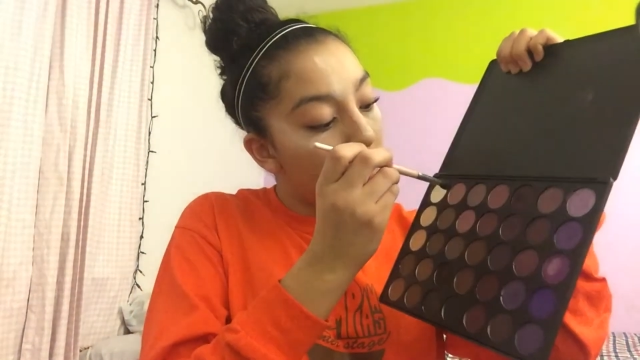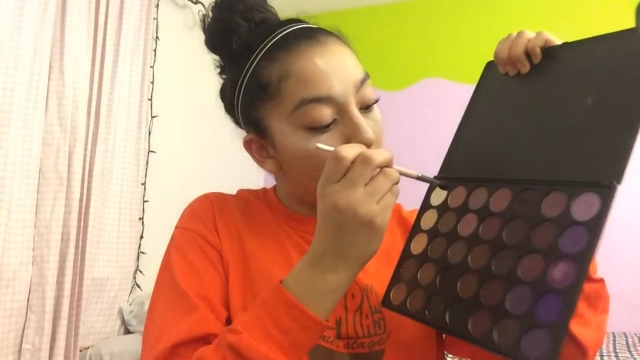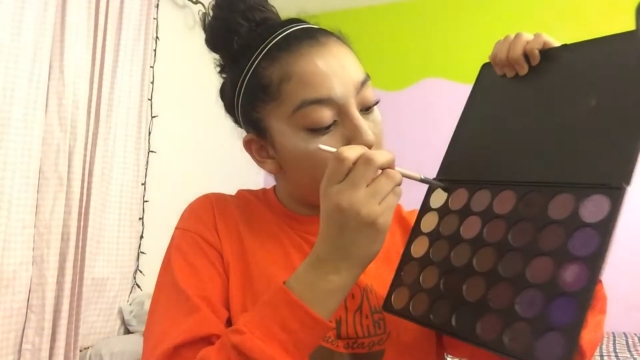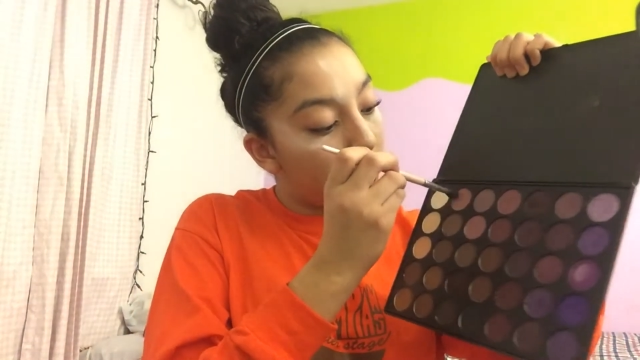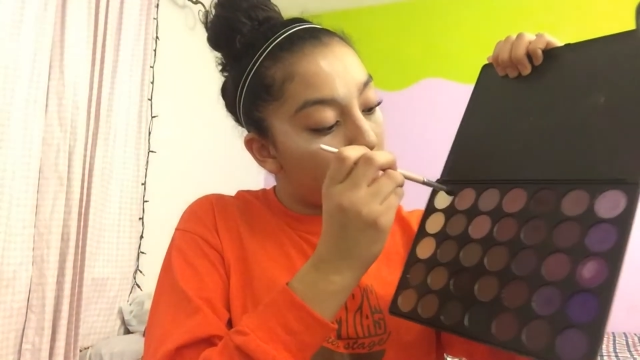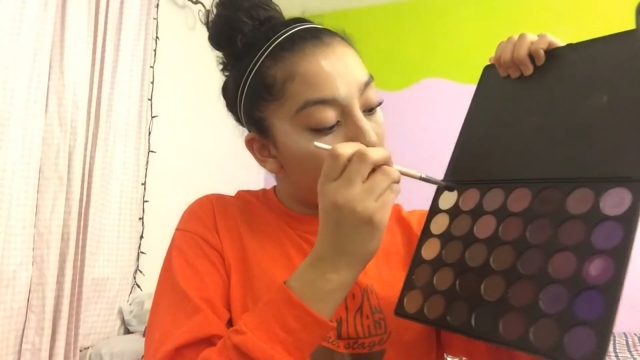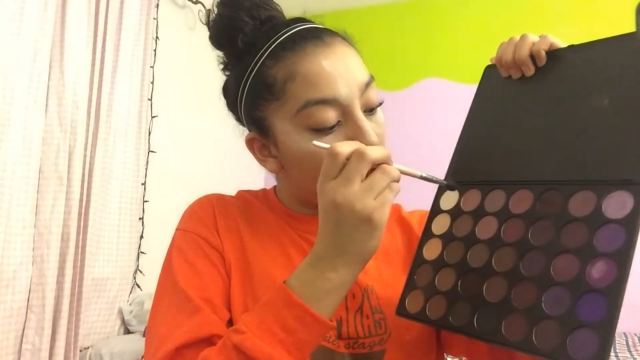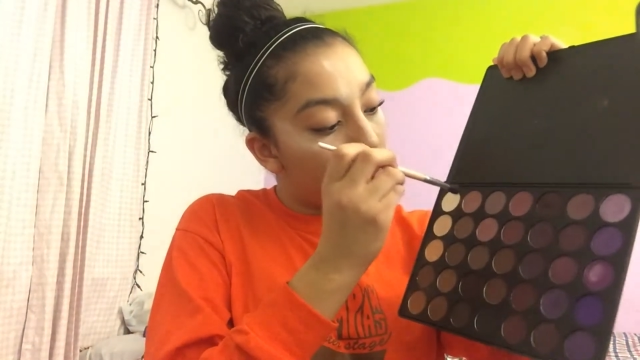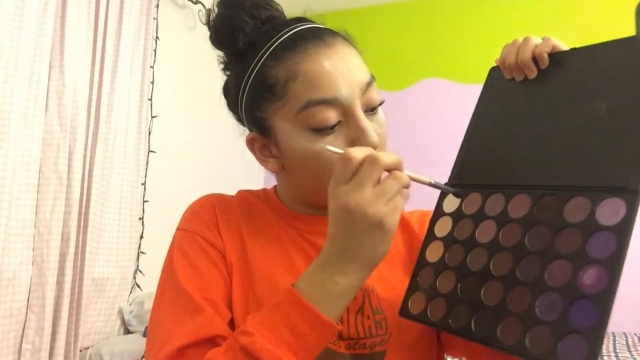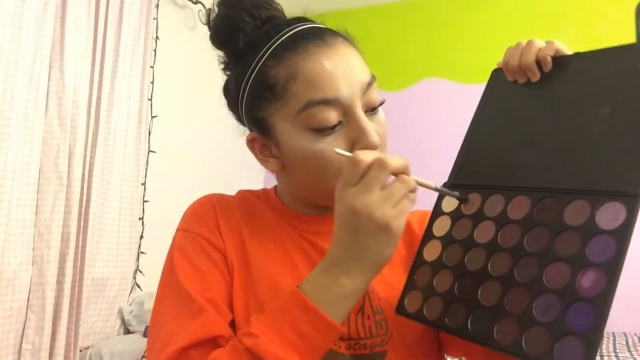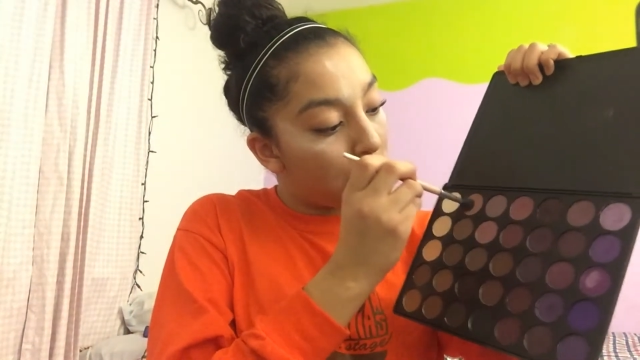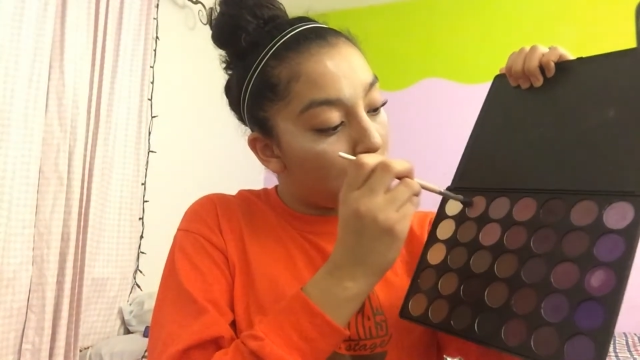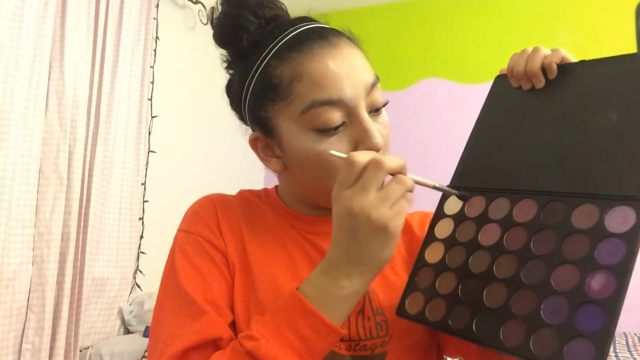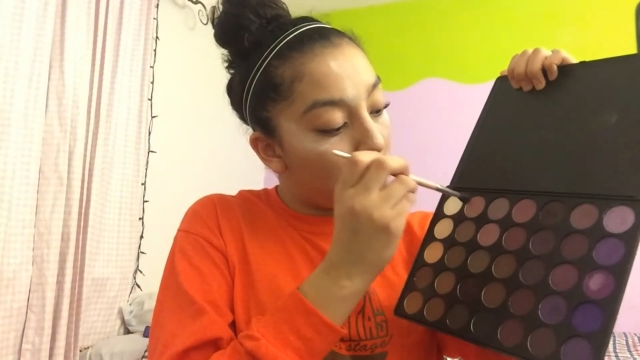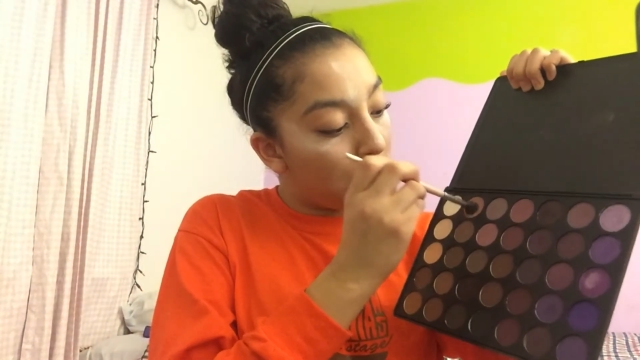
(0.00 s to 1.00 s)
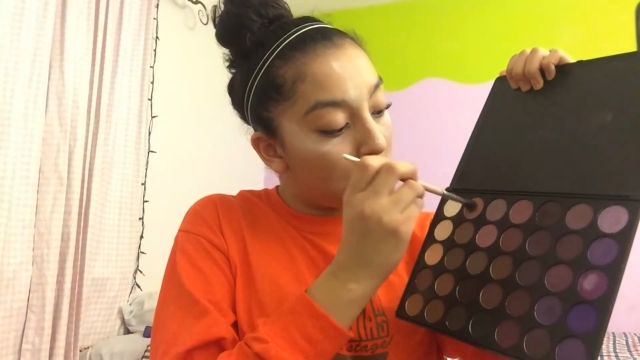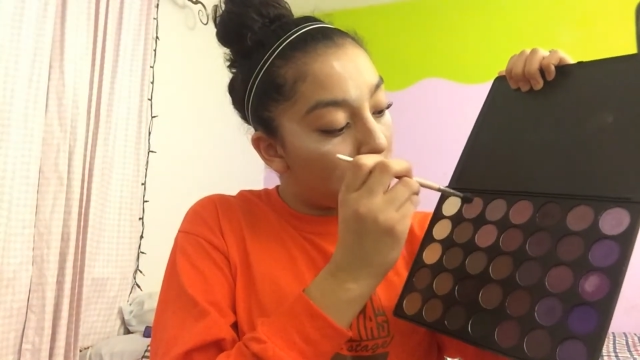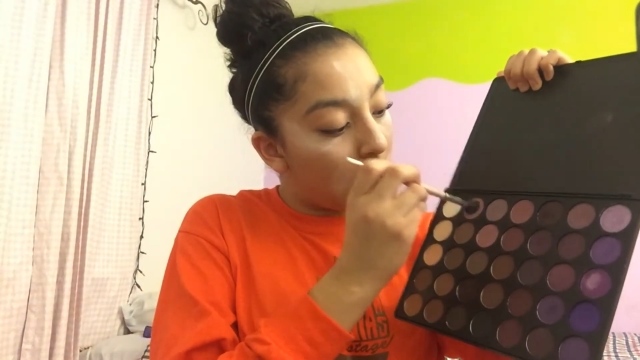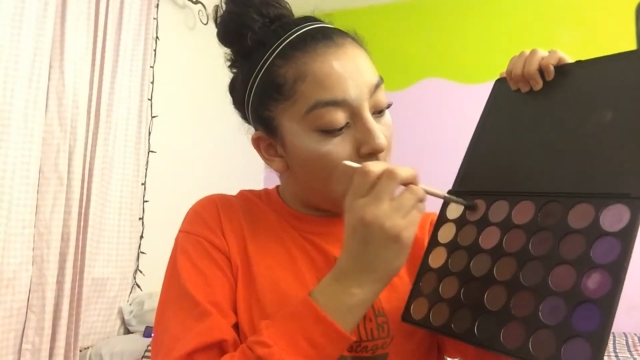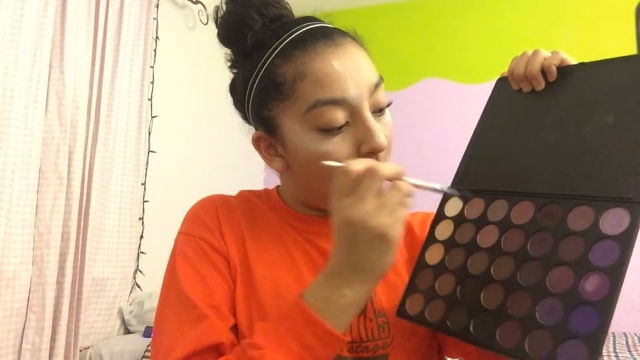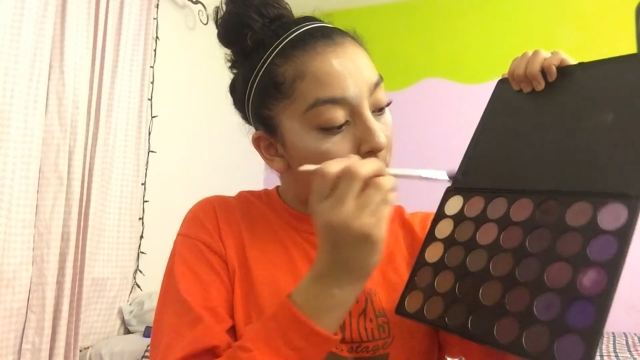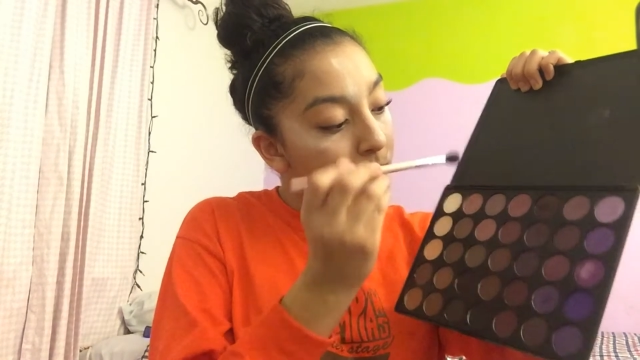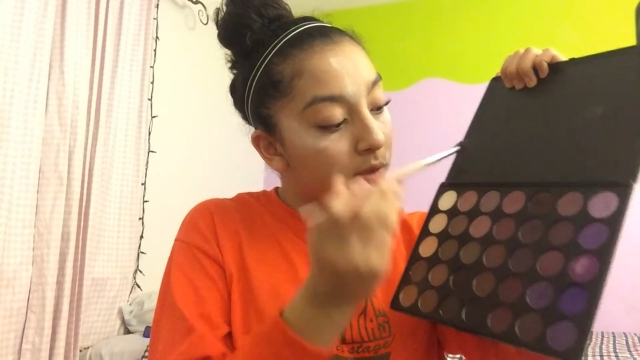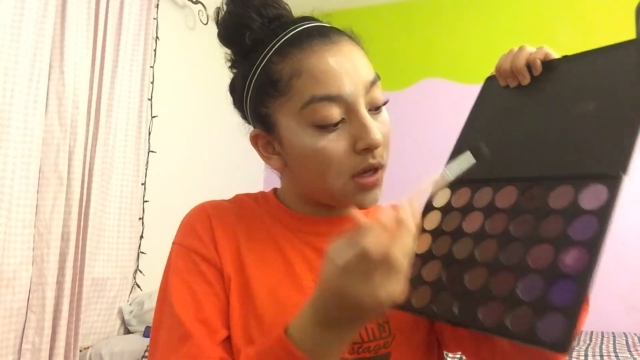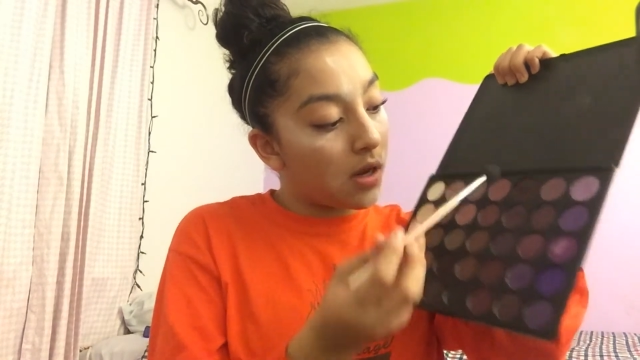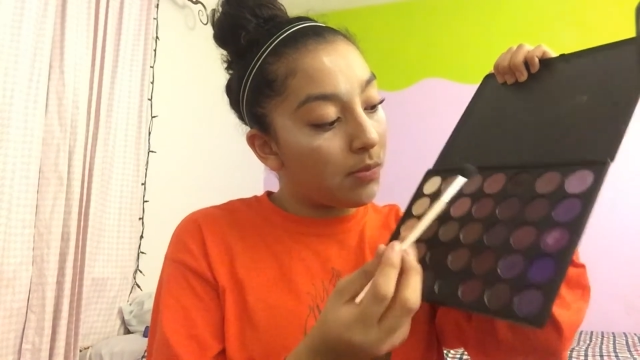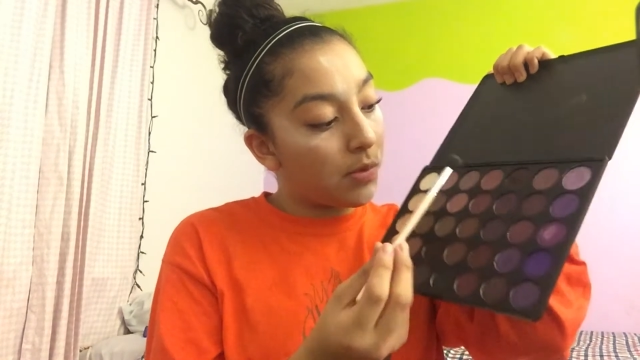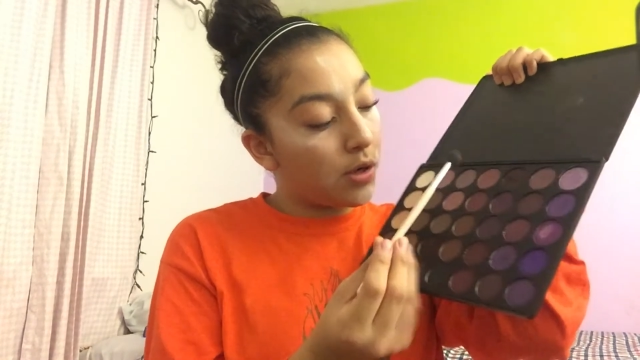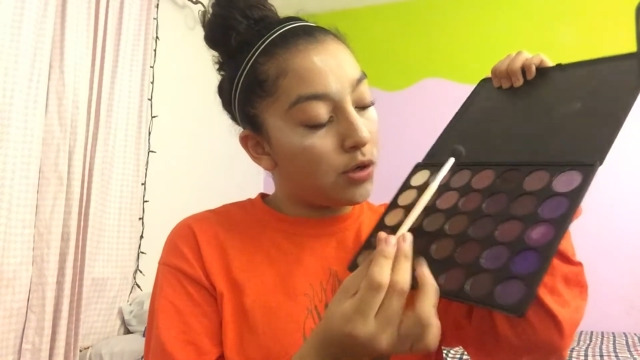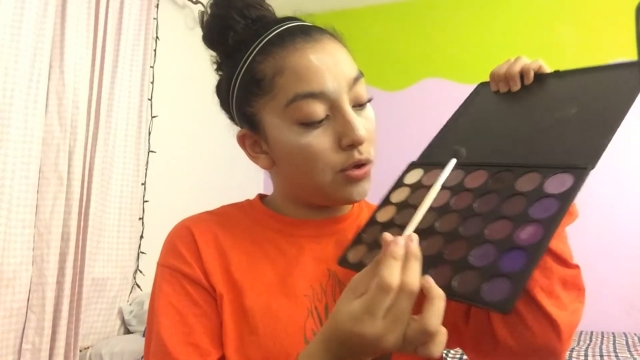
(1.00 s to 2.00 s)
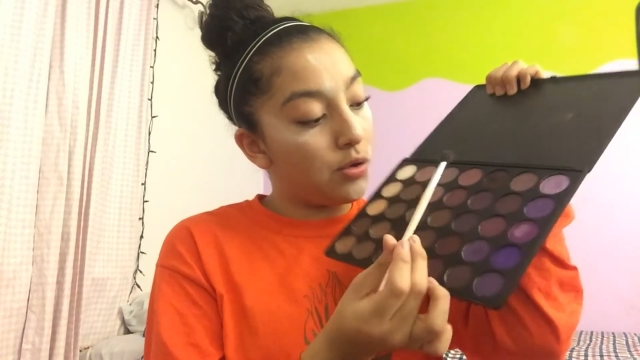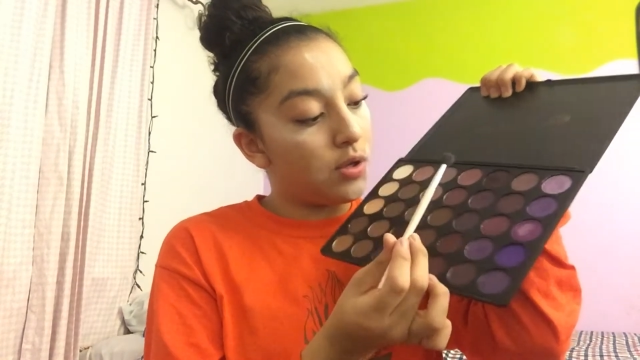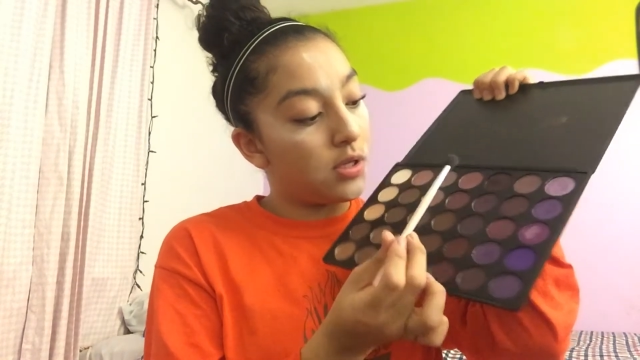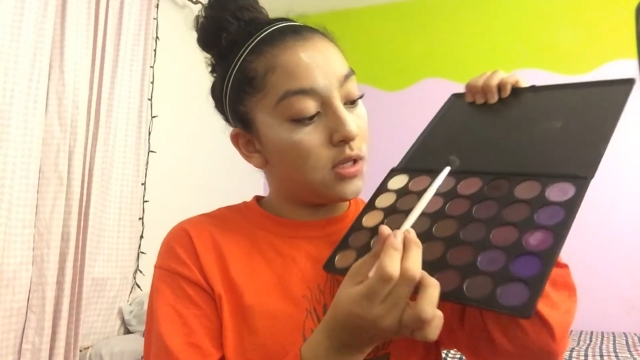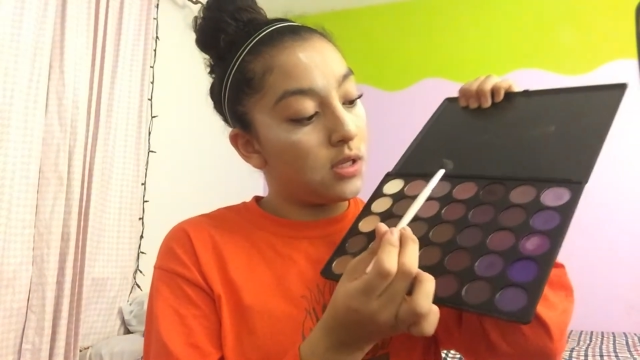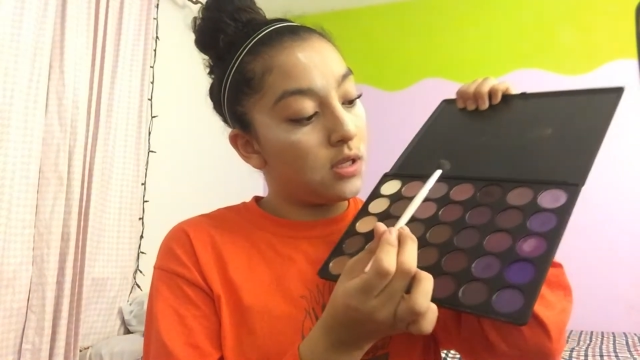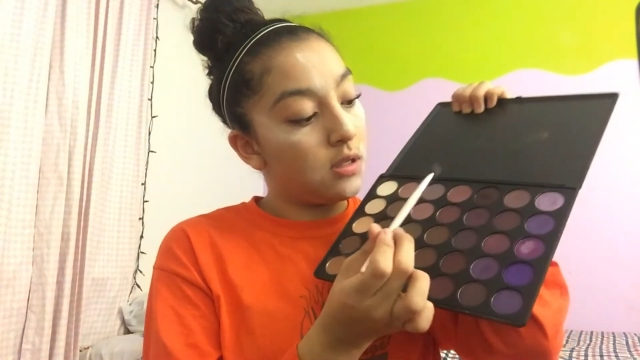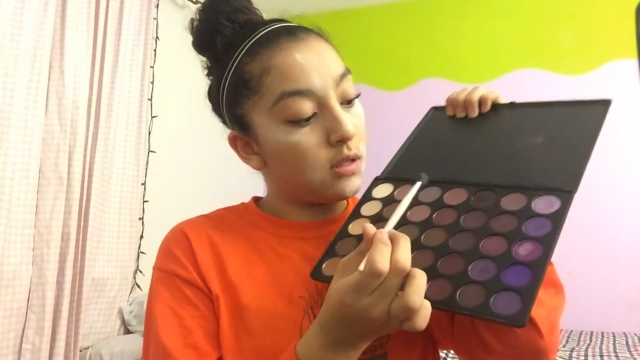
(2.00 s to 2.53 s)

I'm just gonna do 2 little taps, and I'm gonna do this